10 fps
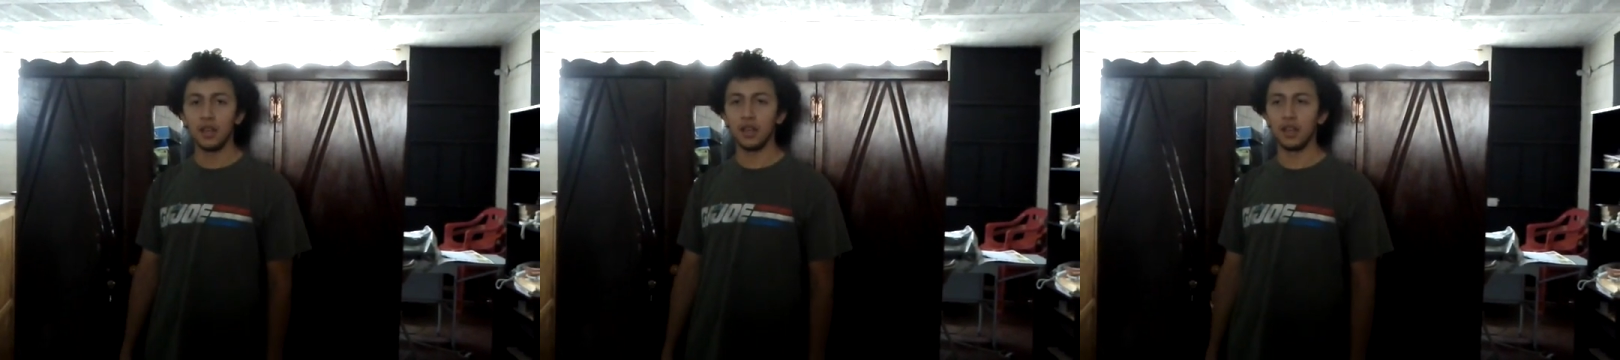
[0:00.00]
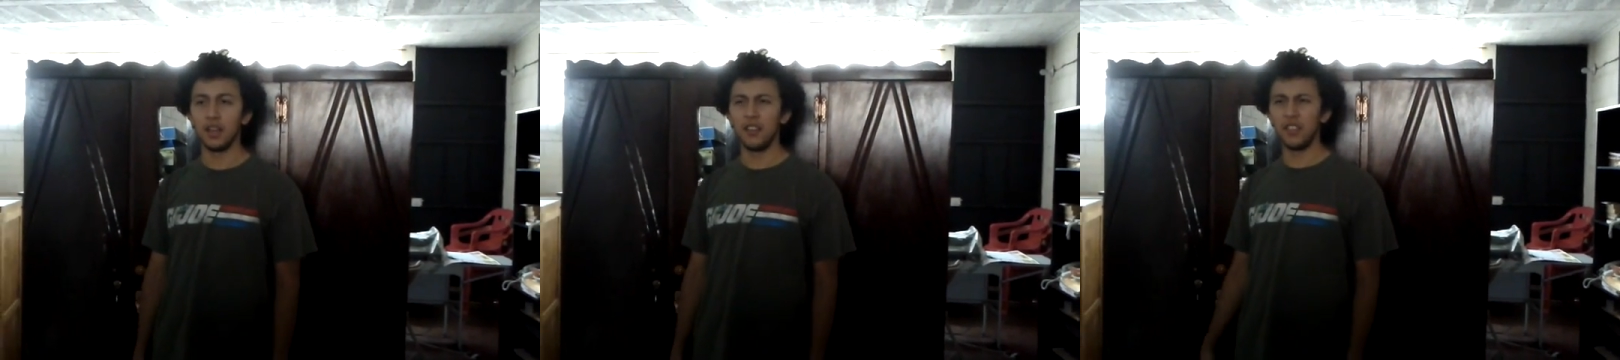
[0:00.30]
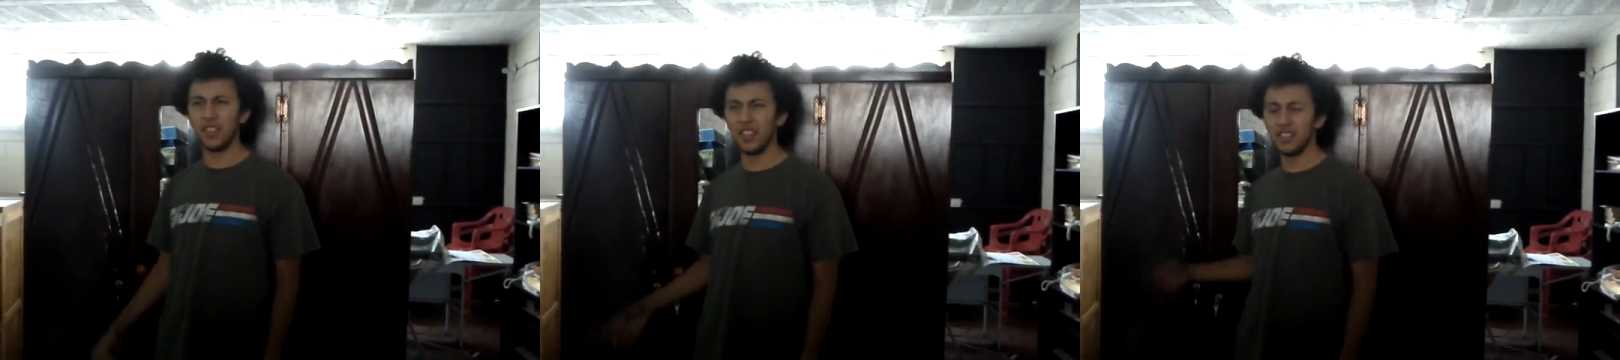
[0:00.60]

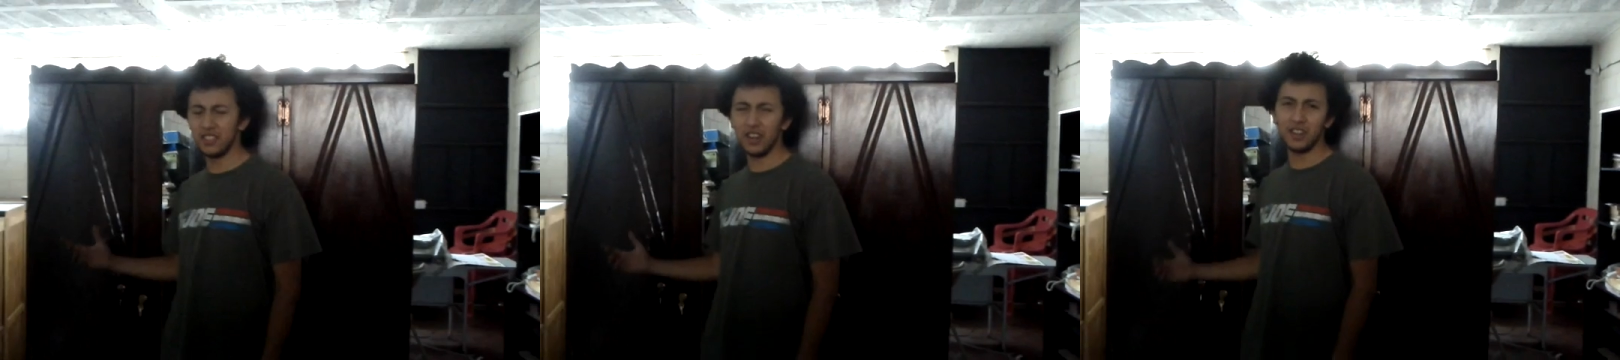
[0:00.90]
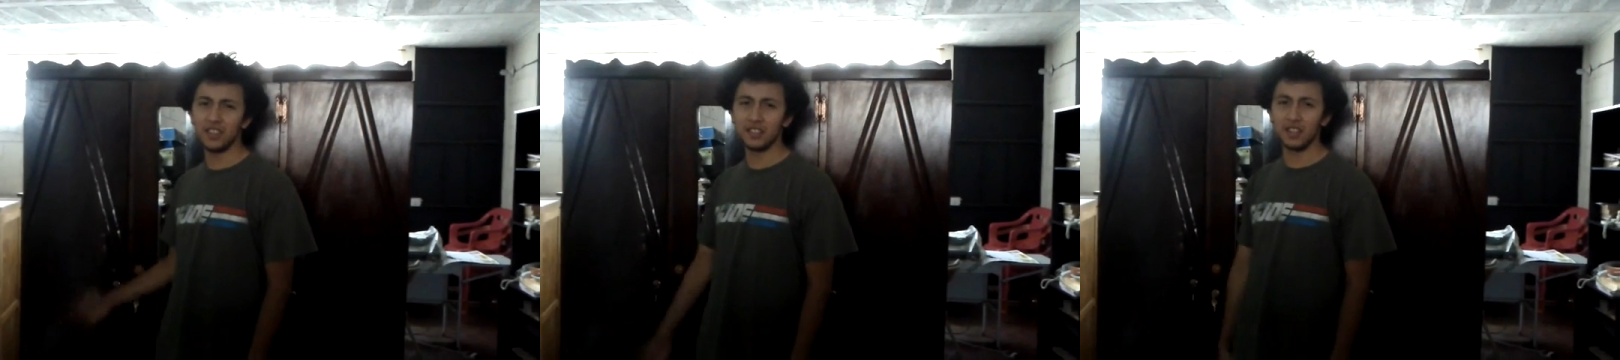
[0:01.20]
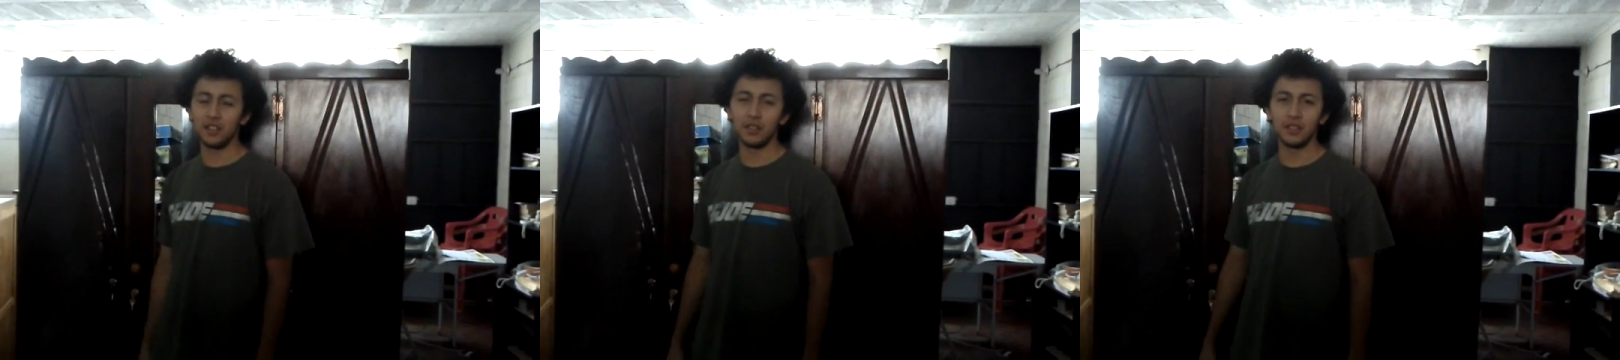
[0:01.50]
everything is dark
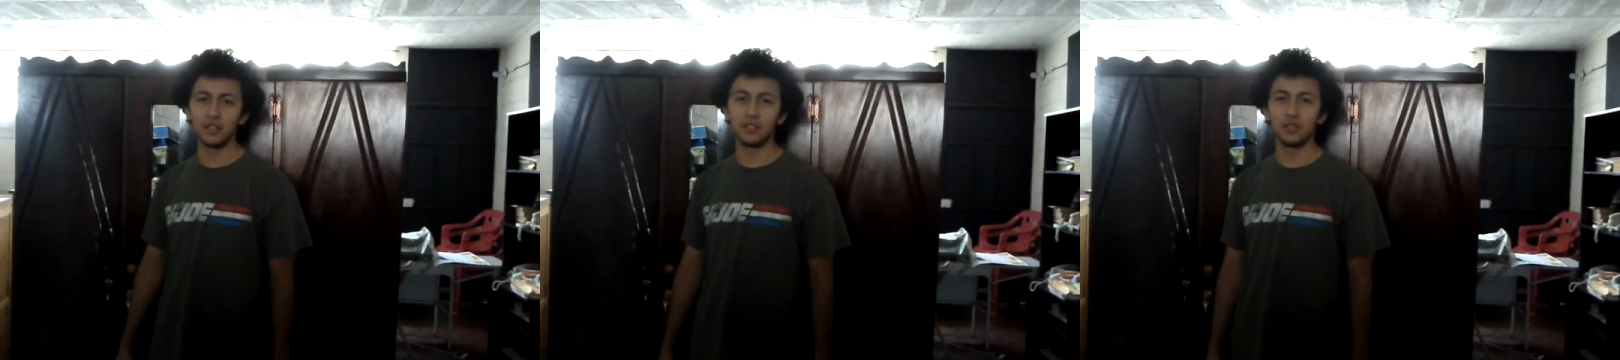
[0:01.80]
inside the closet,